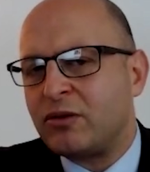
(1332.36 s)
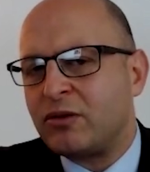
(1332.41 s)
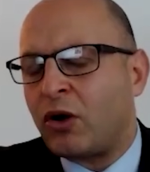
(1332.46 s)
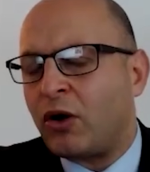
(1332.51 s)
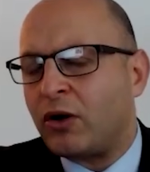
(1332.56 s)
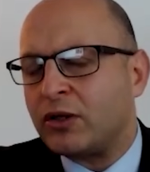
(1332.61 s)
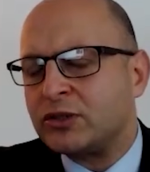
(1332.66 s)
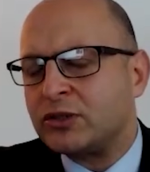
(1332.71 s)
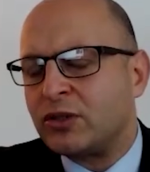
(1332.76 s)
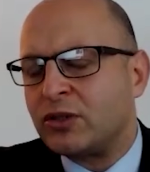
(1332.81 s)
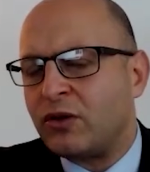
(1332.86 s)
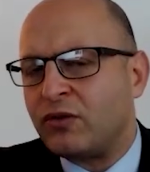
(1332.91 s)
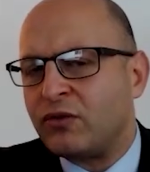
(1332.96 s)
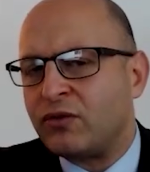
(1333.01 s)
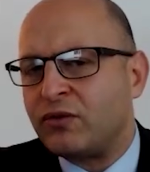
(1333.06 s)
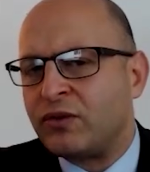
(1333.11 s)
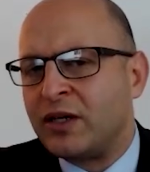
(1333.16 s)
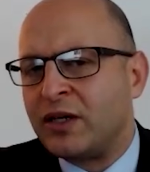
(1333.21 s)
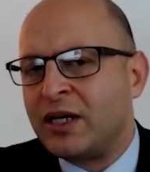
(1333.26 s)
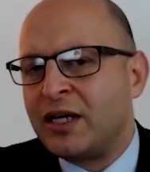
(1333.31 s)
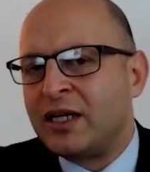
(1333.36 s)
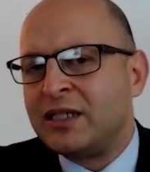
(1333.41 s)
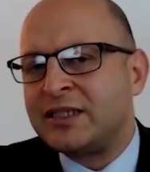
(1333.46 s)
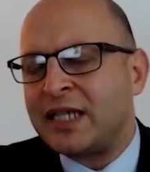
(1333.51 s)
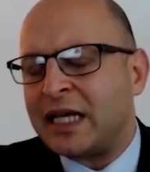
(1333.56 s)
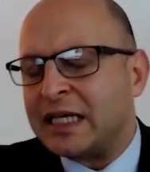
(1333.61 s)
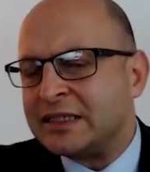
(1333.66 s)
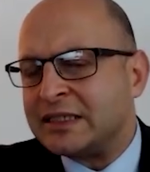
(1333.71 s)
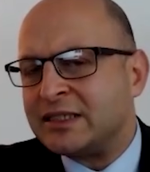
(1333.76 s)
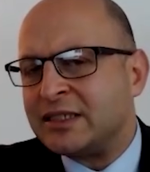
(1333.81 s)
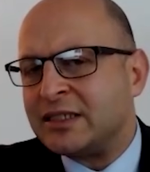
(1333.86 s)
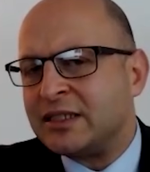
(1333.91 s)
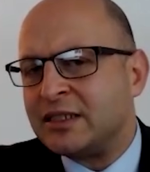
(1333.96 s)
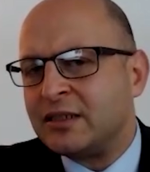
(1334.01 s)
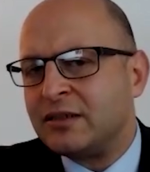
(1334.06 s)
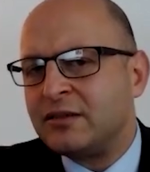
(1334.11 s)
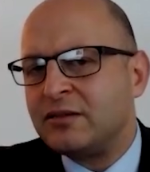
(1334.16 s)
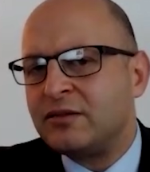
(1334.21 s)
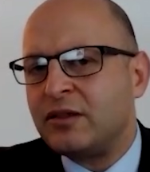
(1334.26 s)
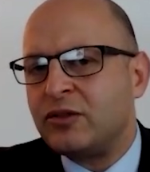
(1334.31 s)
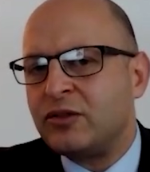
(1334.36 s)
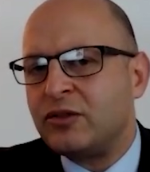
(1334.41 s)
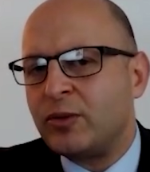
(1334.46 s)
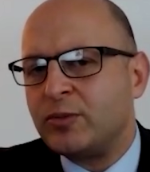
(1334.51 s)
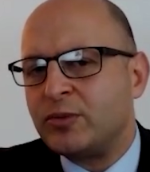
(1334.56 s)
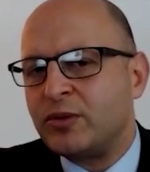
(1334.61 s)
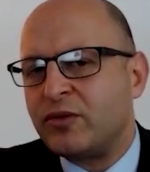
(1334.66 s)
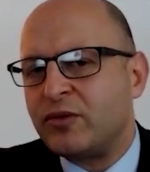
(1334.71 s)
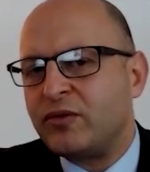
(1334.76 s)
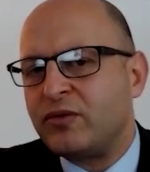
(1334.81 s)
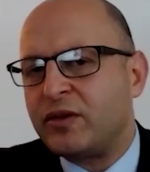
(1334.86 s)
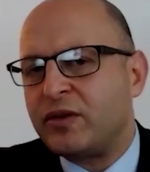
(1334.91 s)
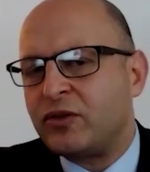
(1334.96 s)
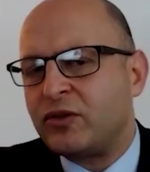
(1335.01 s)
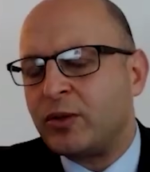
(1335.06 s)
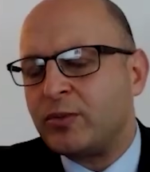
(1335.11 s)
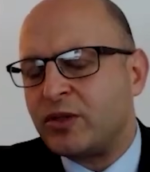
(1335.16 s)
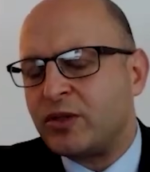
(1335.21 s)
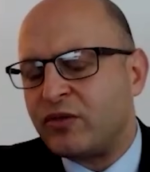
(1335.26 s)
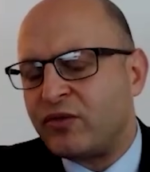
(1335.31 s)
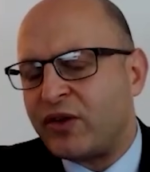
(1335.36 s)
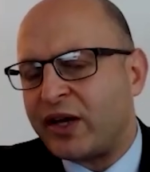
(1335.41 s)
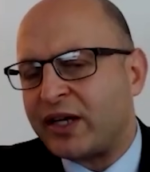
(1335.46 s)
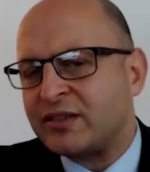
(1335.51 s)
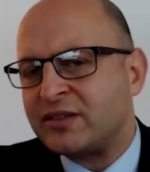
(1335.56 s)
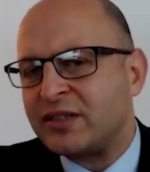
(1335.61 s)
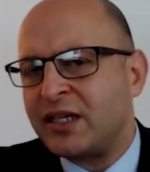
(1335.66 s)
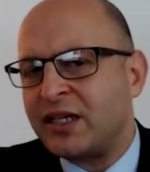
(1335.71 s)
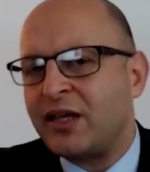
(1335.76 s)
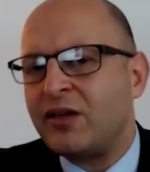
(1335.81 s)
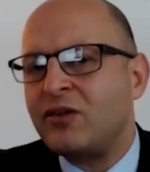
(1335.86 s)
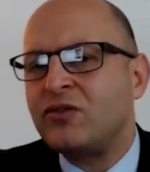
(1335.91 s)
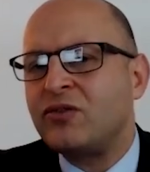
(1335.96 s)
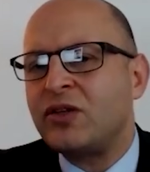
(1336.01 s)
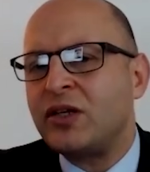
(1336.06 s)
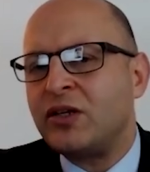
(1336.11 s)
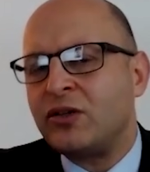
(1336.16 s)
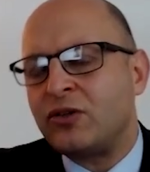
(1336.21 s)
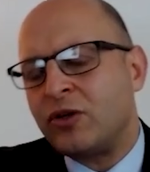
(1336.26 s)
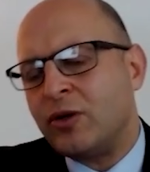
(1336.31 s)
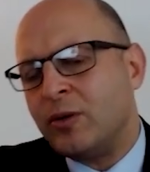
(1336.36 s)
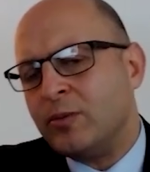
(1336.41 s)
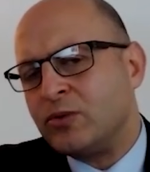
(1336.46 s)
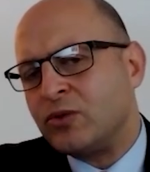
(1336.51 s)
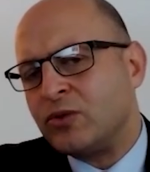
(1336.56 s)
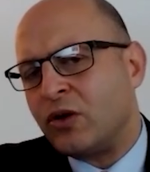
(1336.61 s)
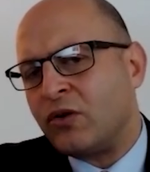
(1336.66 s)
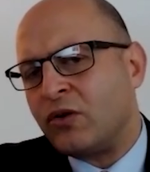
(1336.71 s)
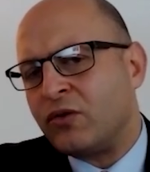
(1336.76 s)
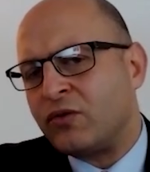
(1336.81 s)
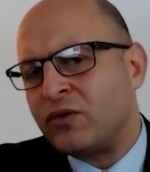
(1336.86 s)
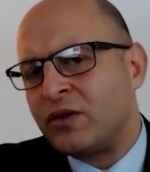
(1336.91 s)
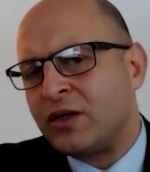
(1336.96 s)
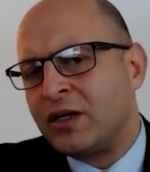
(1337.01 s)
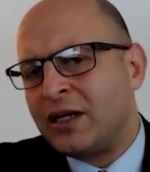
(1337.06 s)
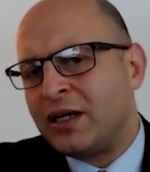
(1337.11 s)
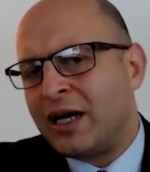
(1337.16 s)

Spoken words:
cost of testing in terms of vaccines, in terms of